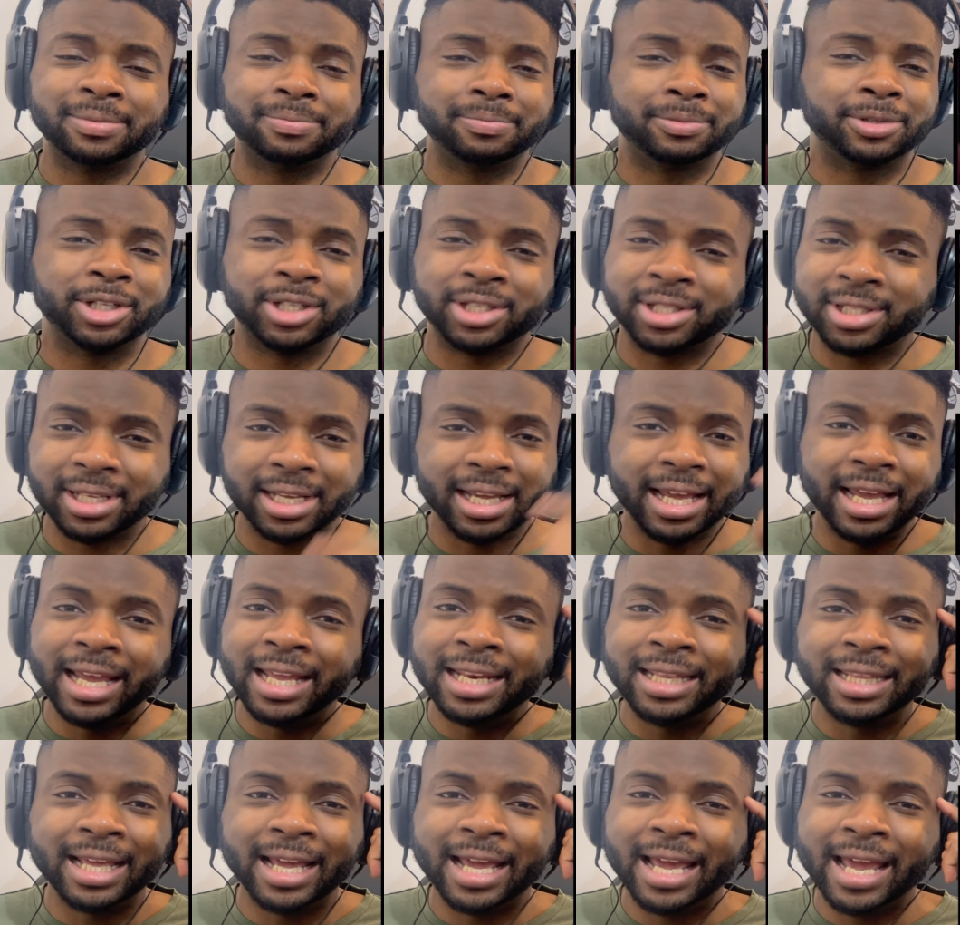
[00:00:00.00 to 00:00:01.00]
just
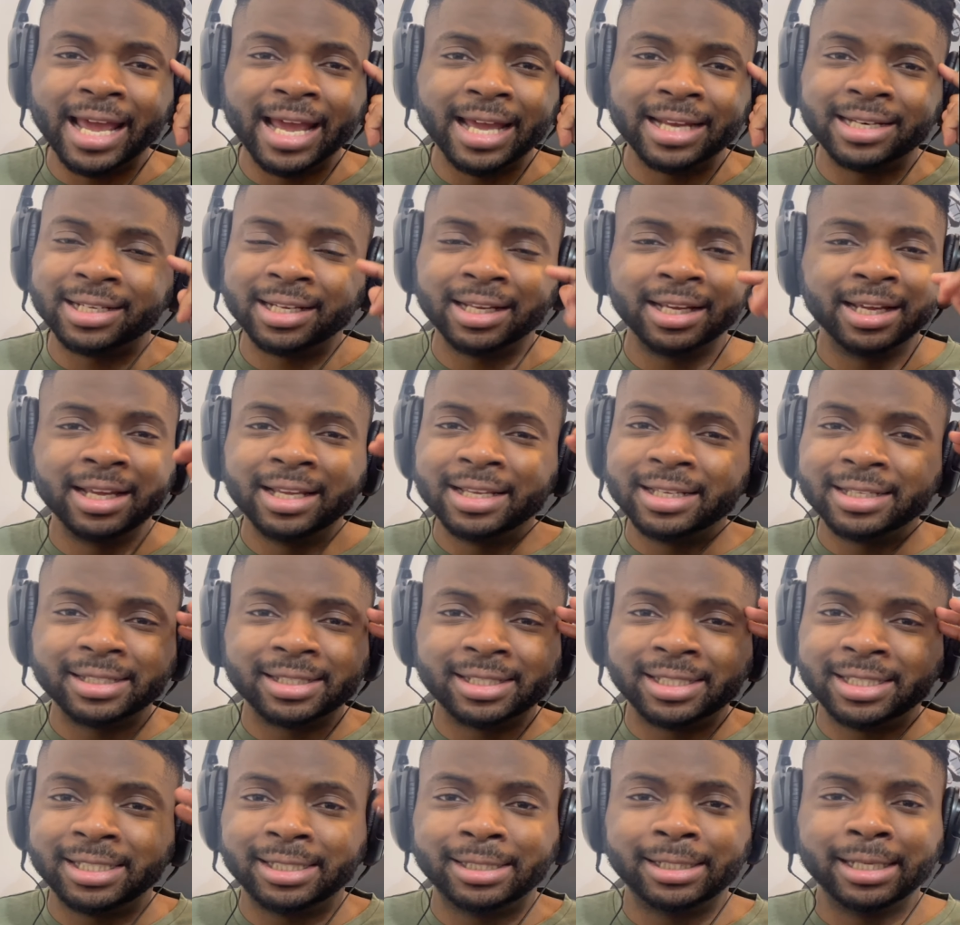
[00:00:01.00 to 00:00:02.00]
in their head
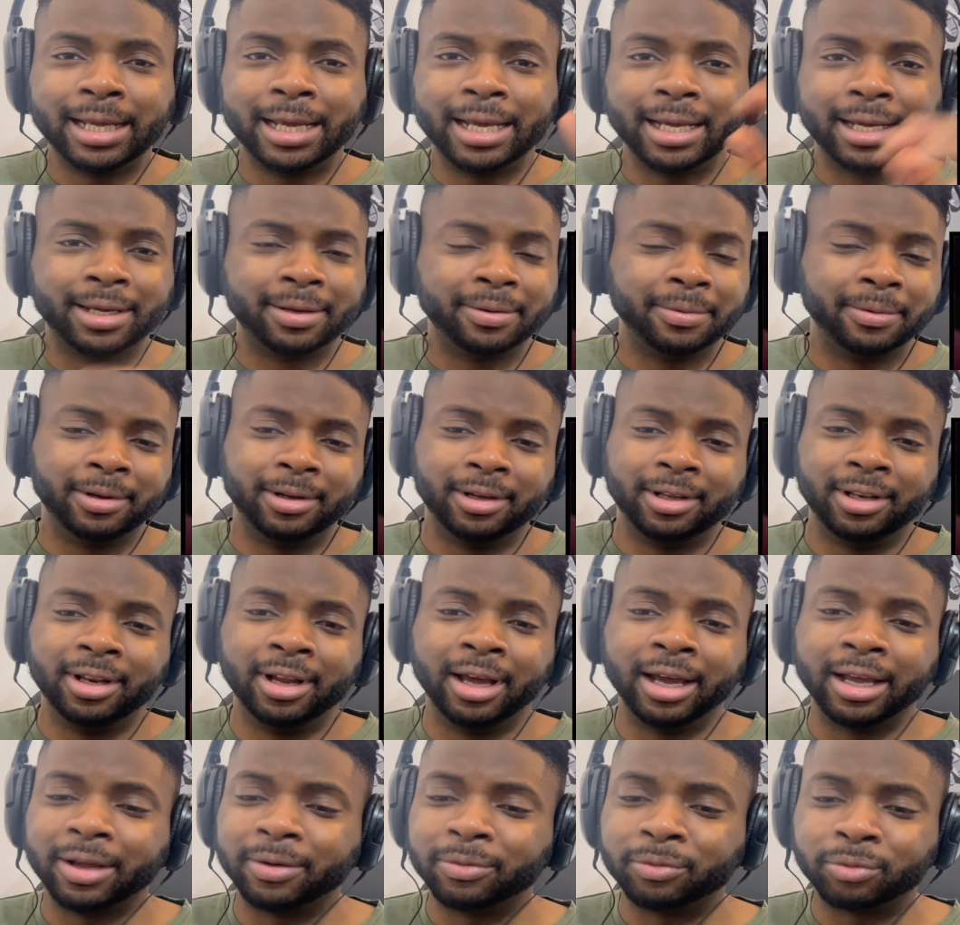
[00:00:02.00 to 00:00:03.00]
sick.
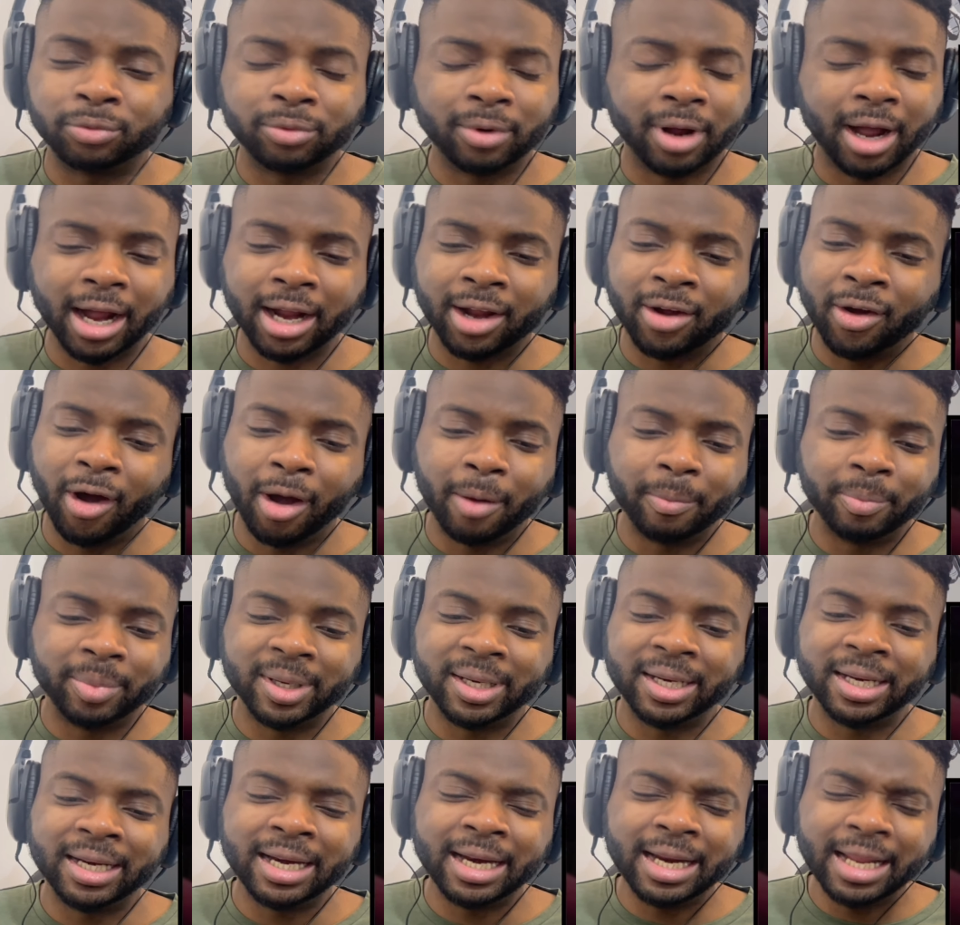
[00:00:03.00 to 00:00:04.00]
Like, I can't
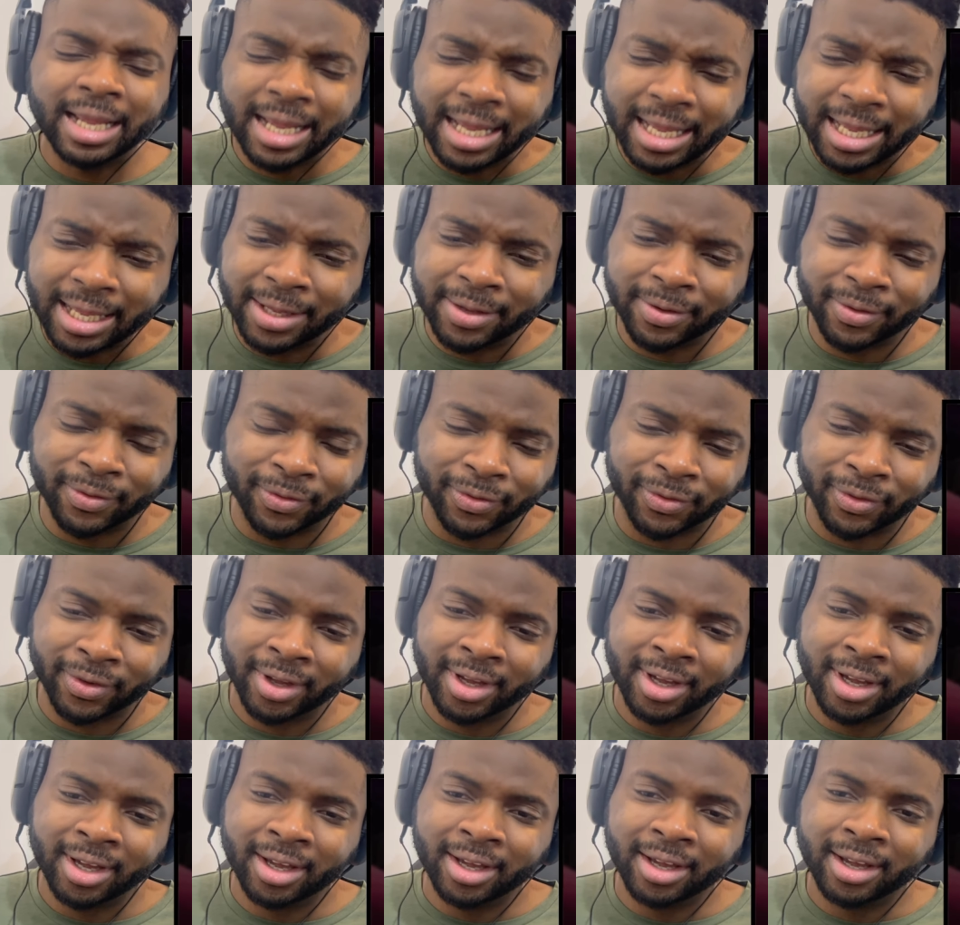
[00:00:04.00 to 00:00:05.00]
believe
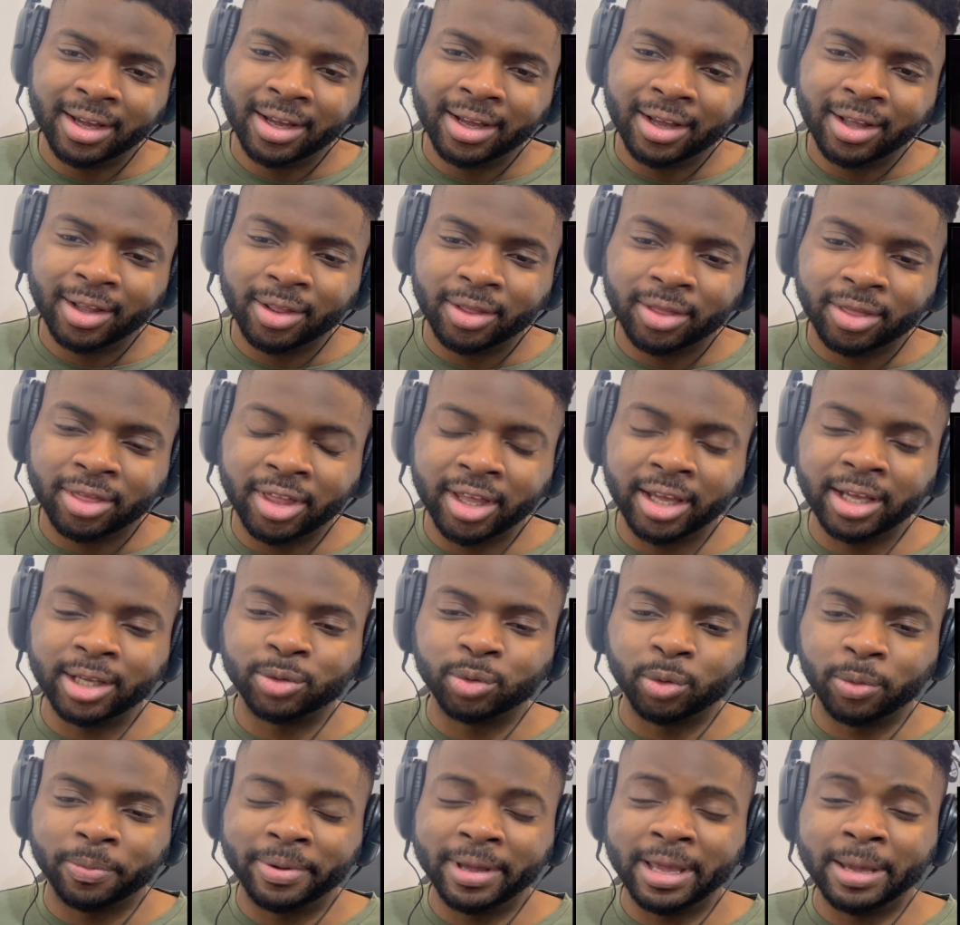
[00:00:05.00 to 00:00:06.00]
things
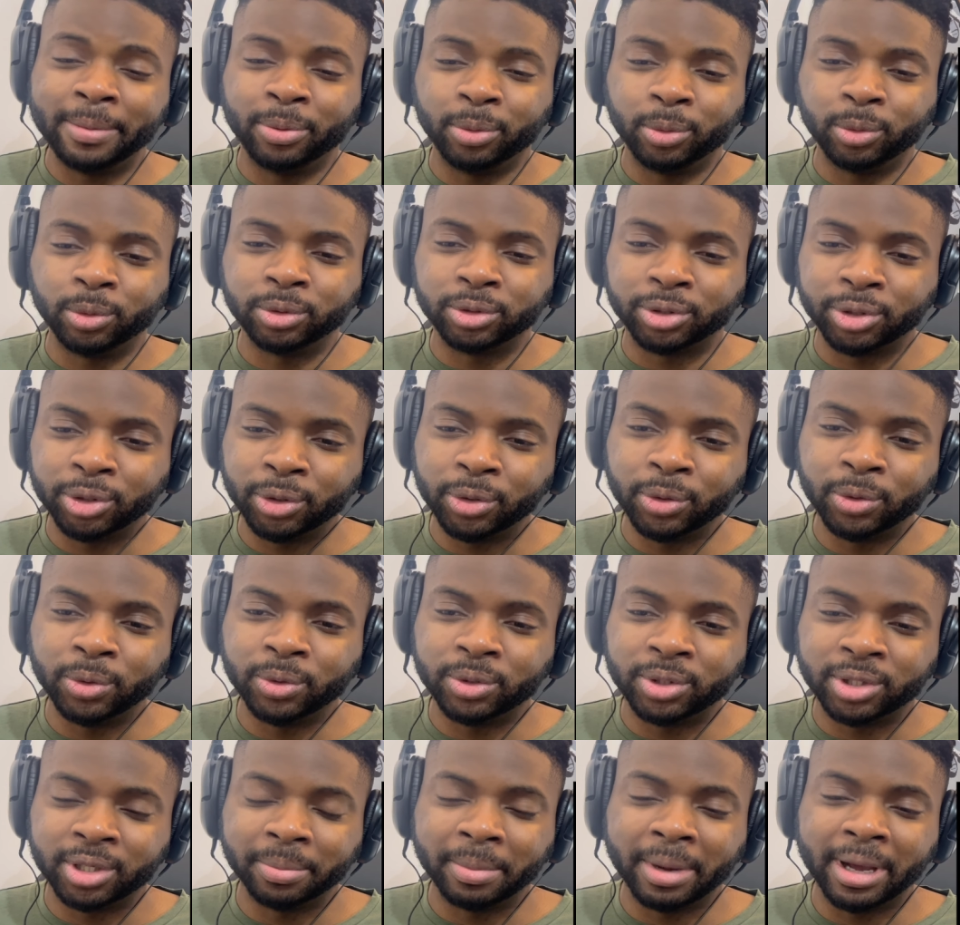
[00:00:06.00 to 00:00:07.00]
what people do
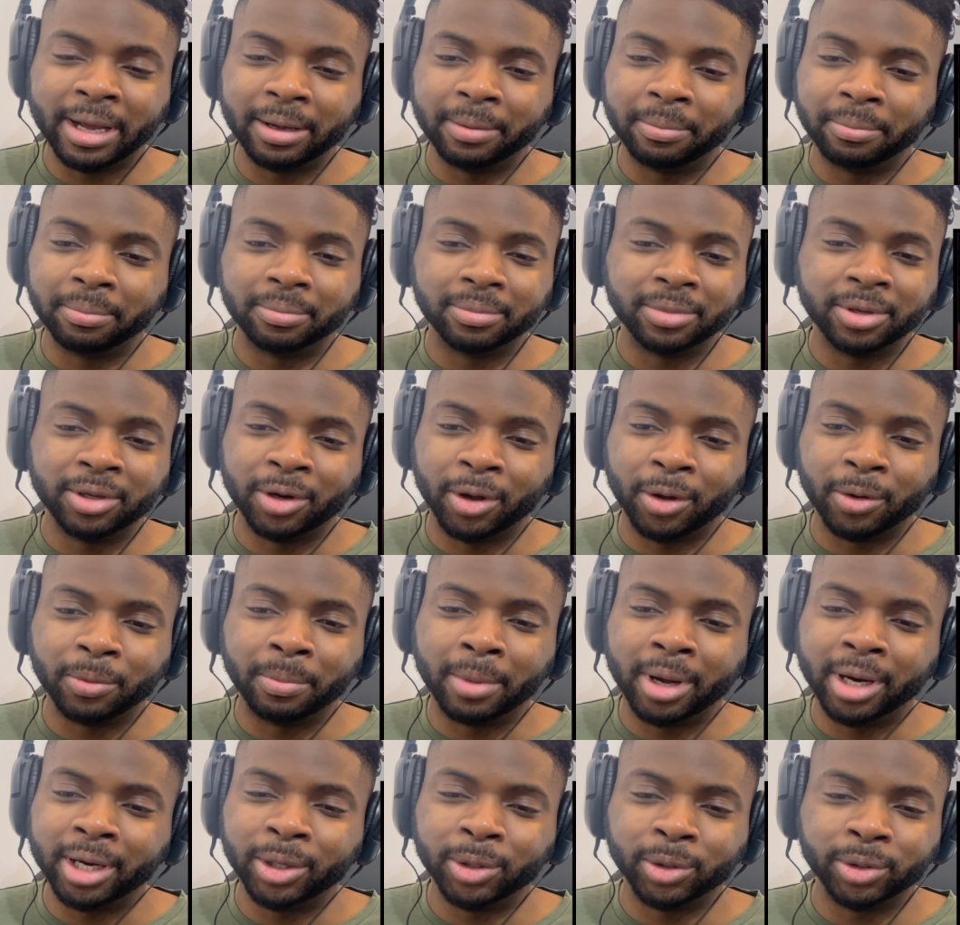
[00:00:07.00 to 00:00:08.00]
to make, you know,
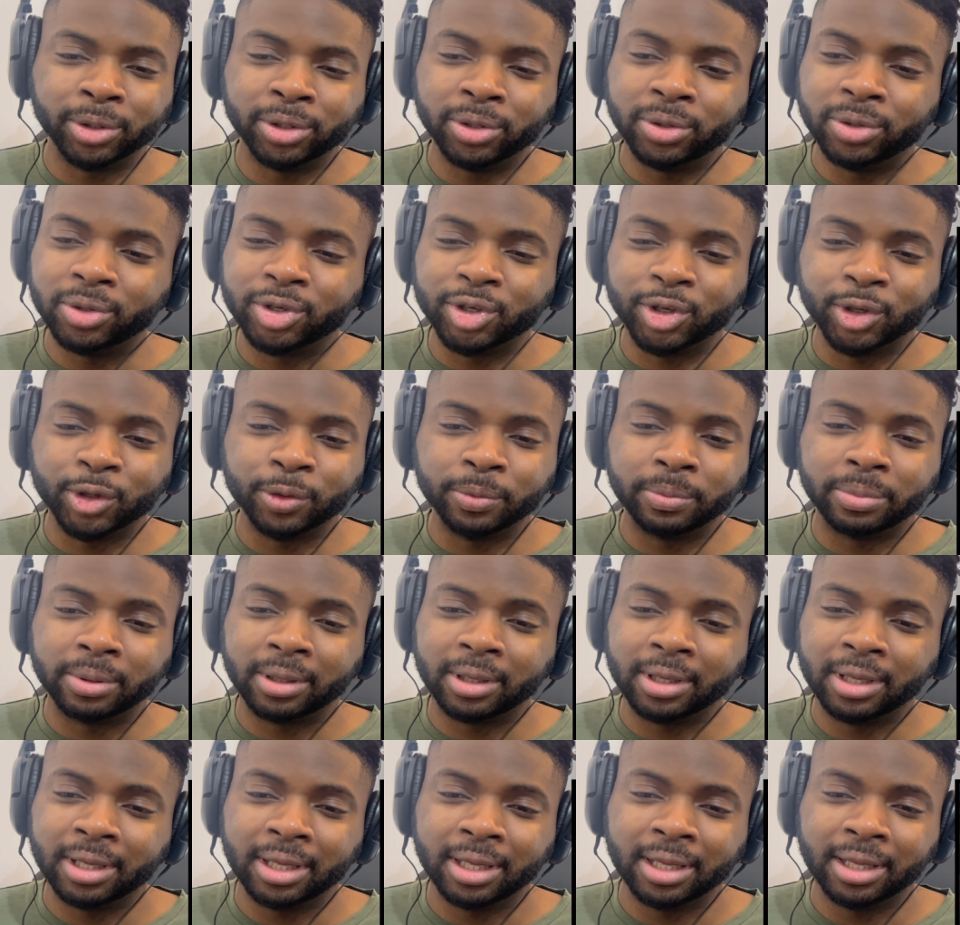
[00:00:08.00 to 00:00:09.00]
money on YouTube.
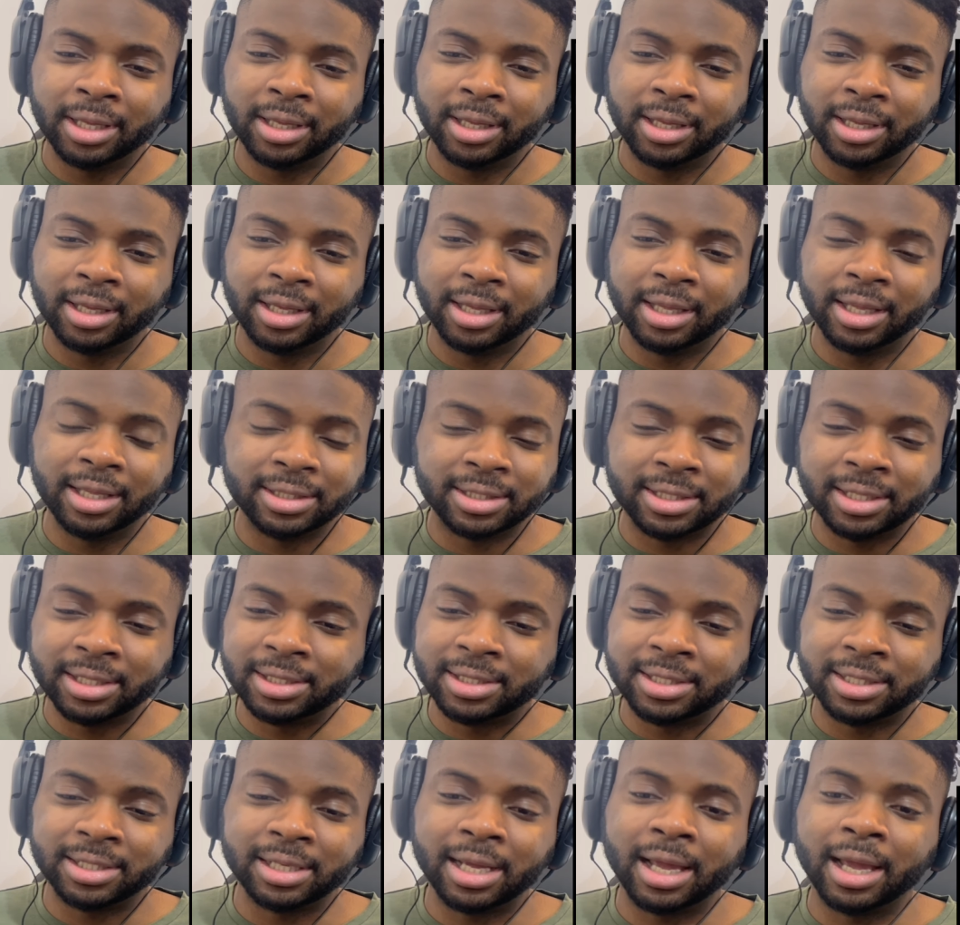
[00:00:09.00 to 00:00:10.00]
It's
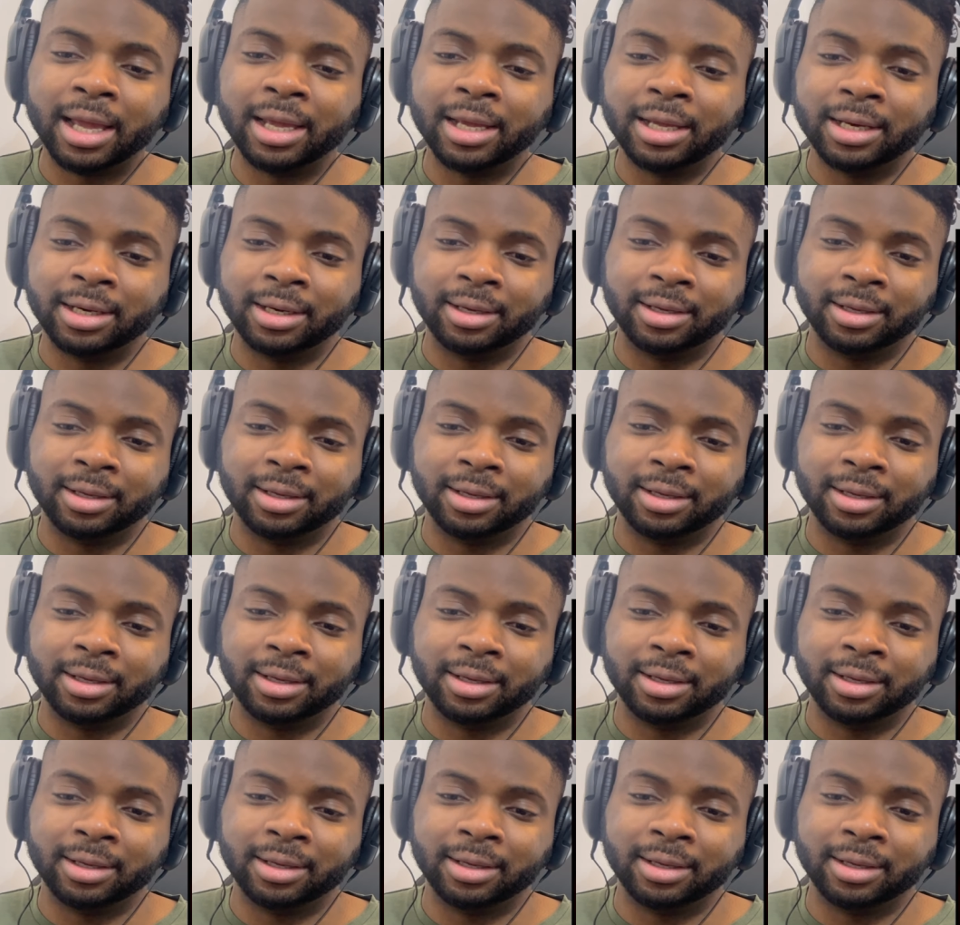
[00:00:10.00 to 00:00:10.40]
insane.